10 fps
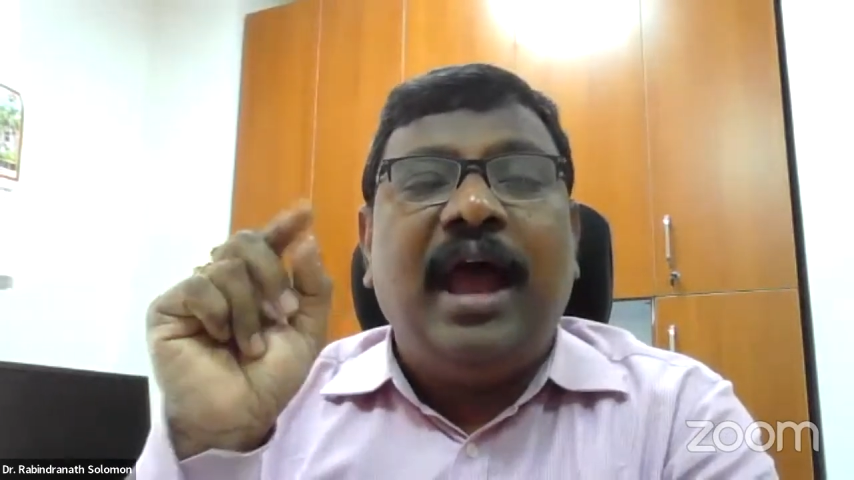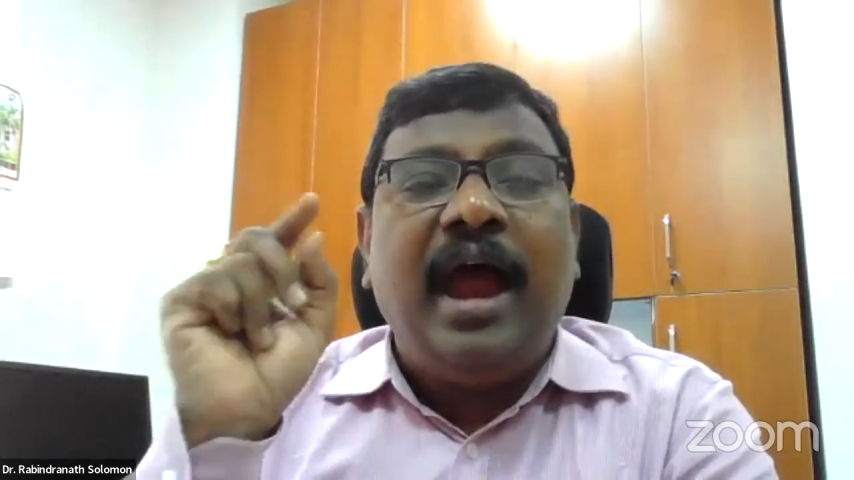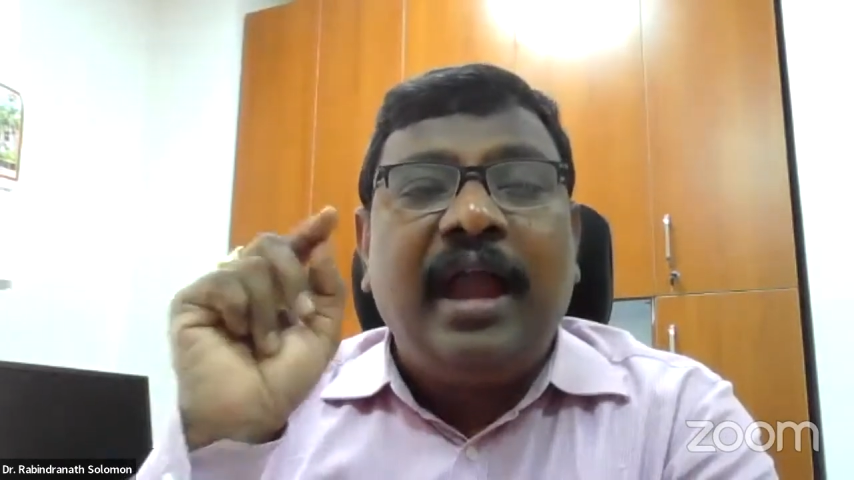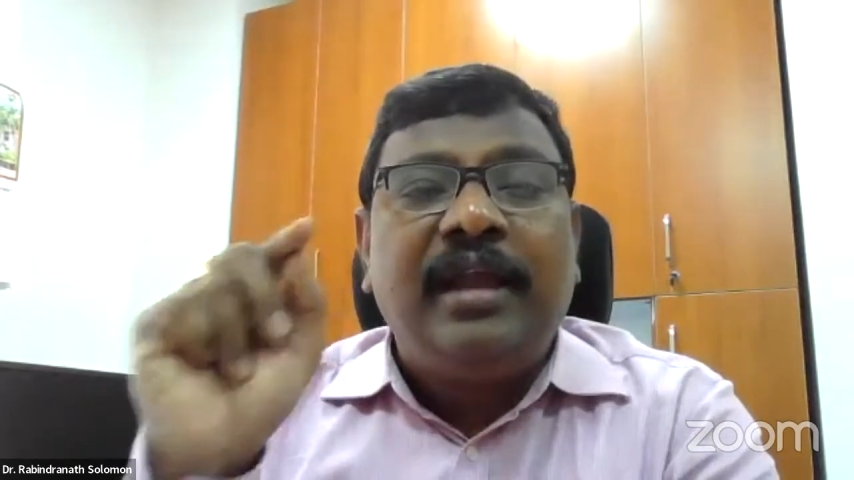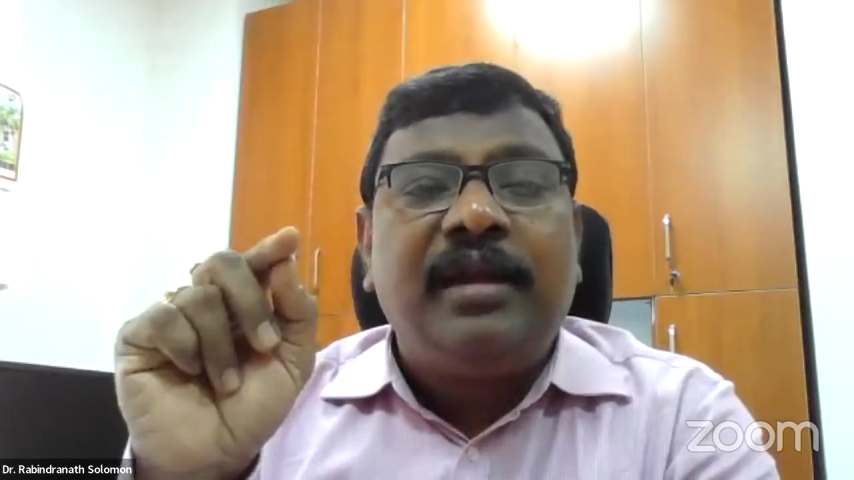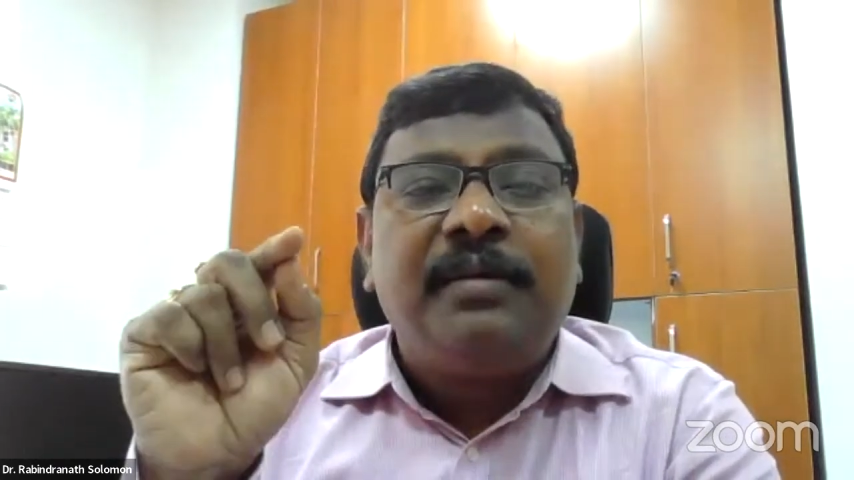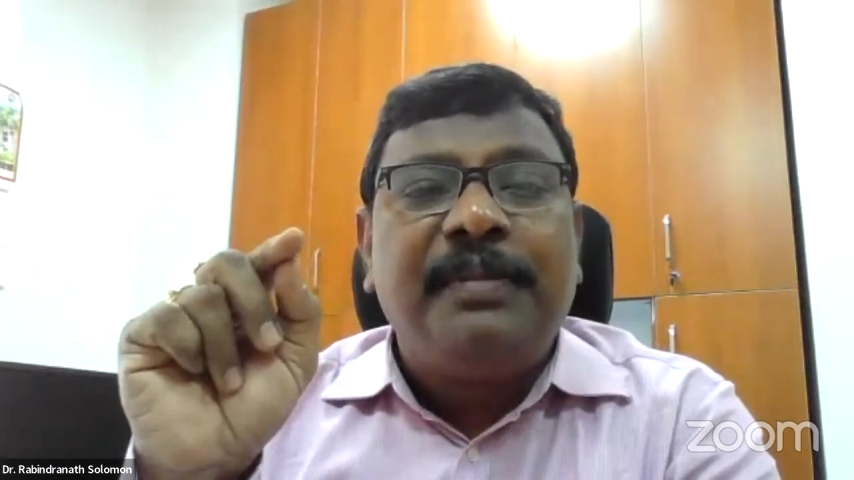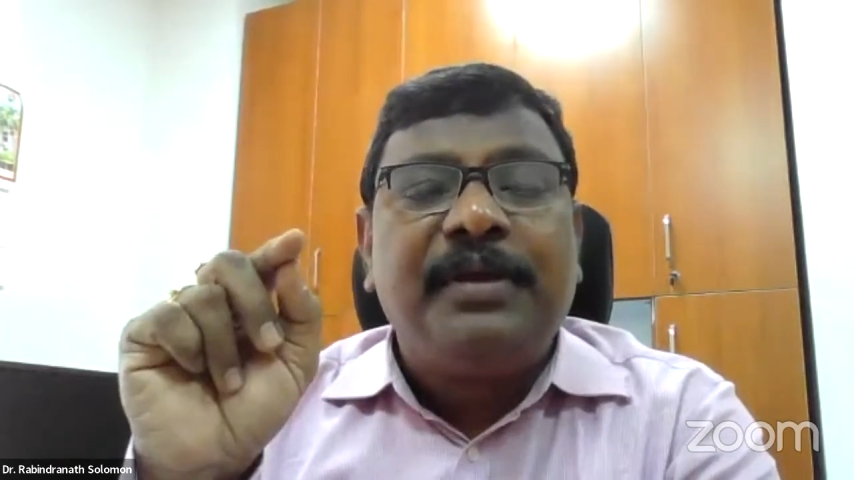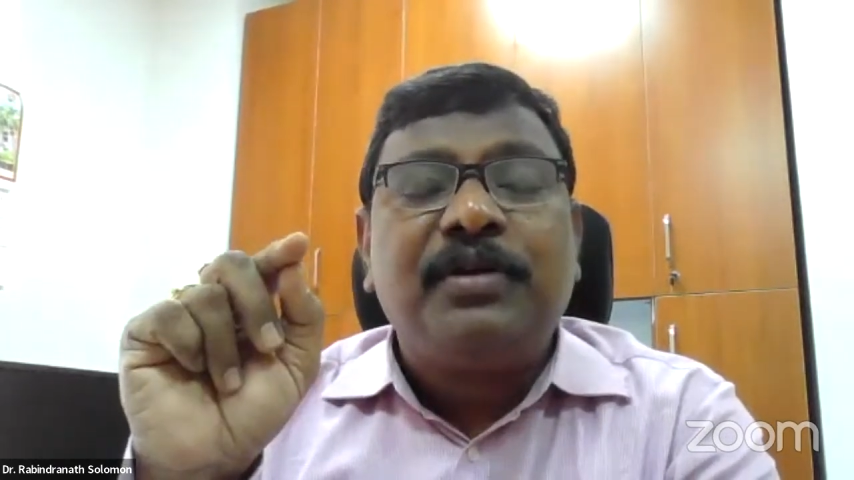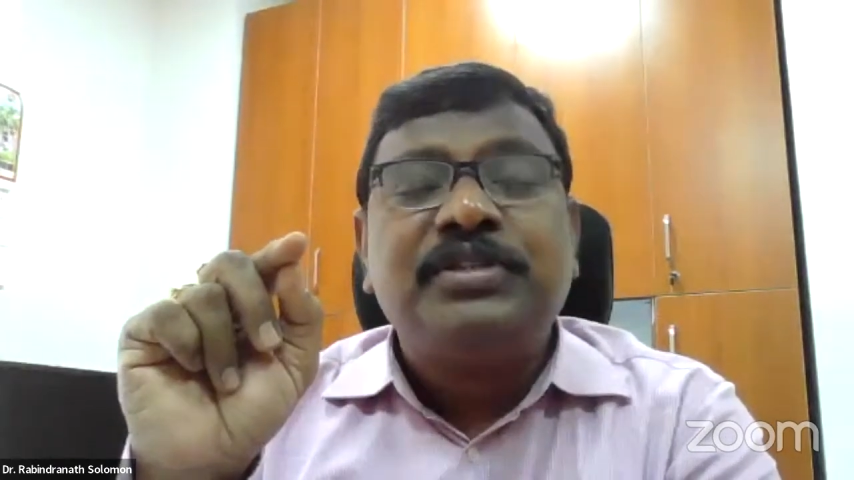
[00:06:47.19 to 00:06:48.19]
And
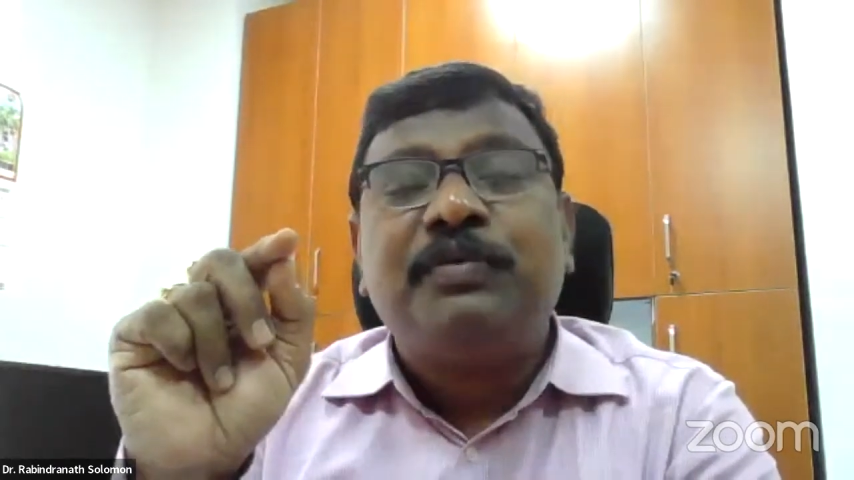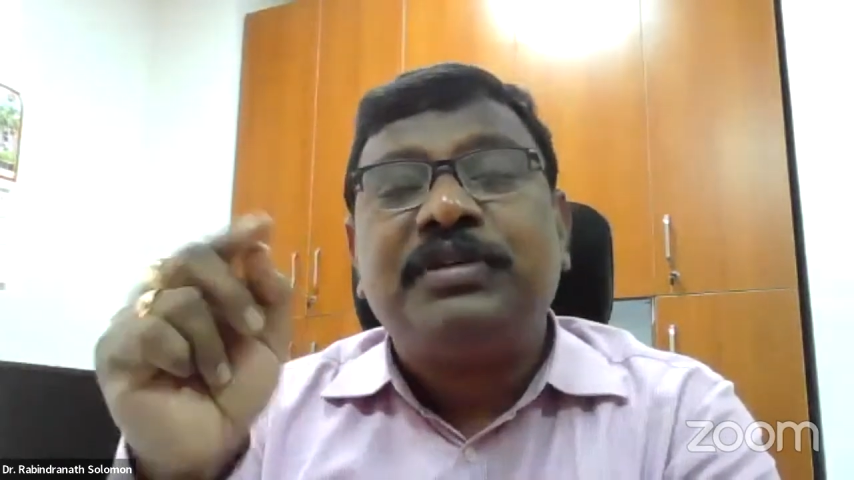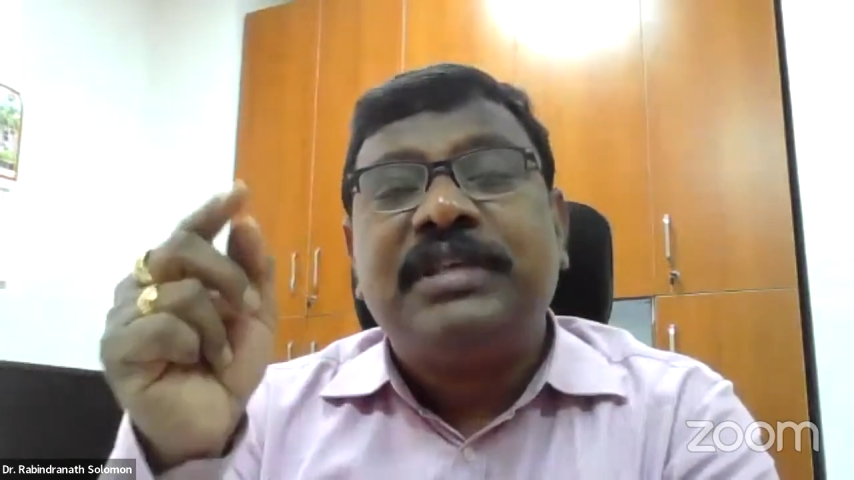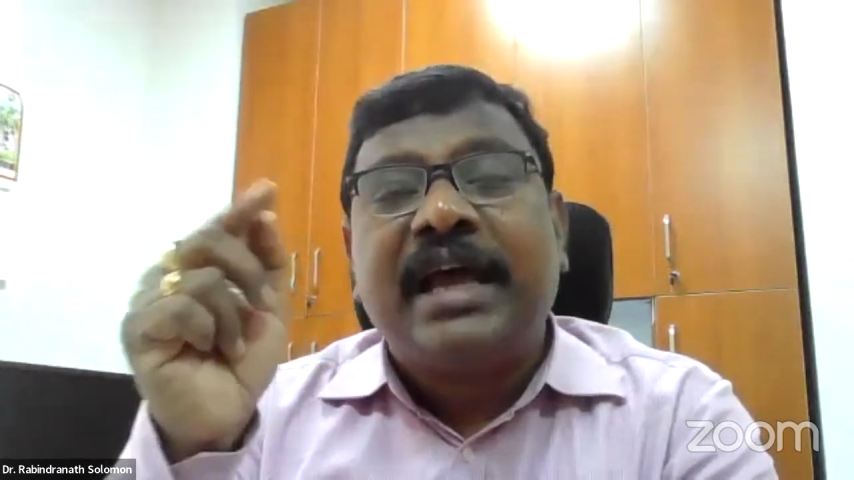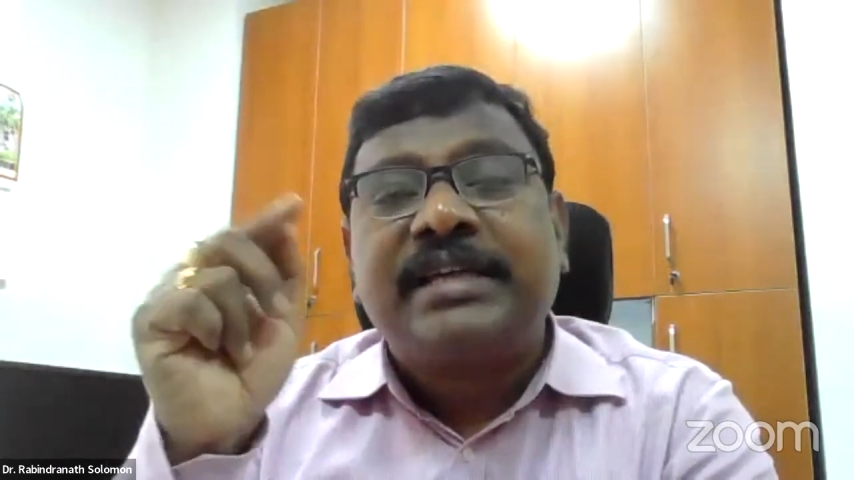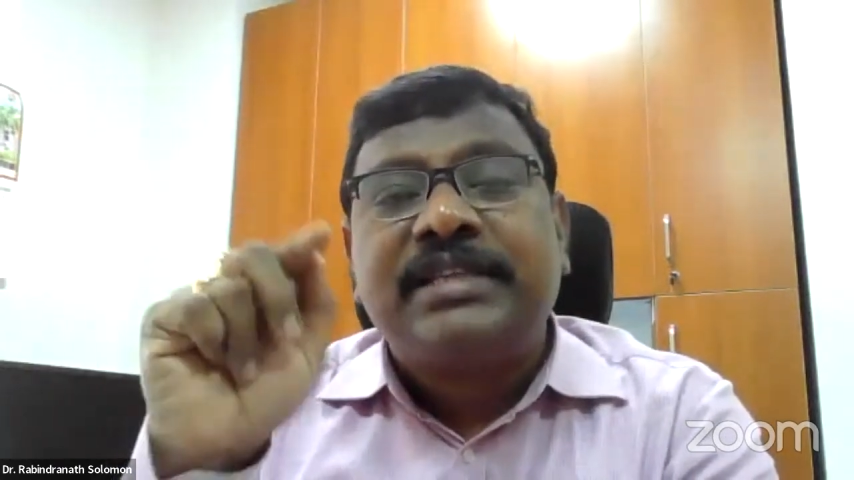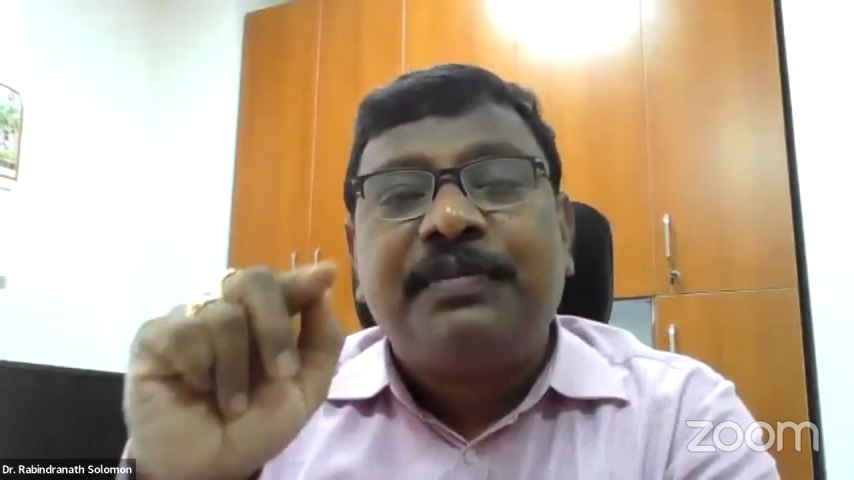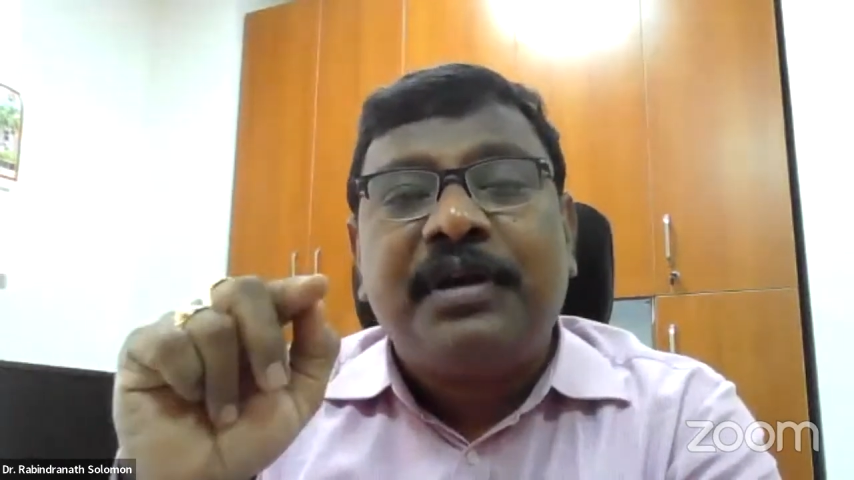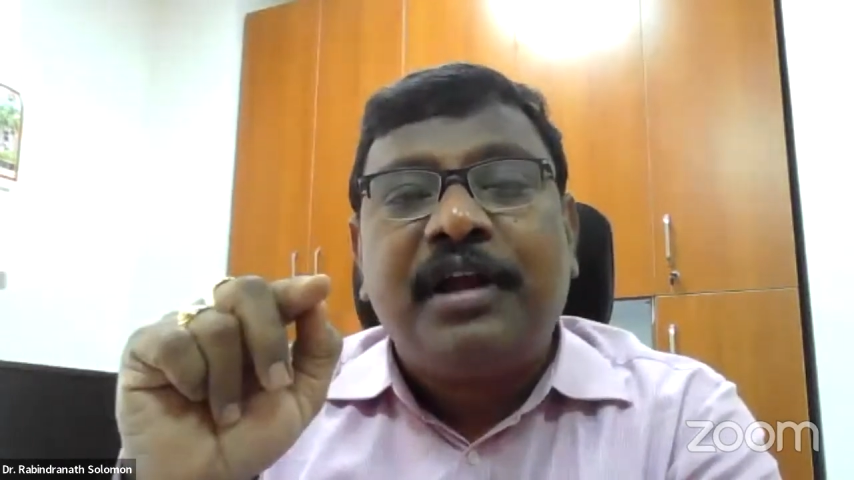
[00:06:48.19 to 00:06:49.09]
because it was accepted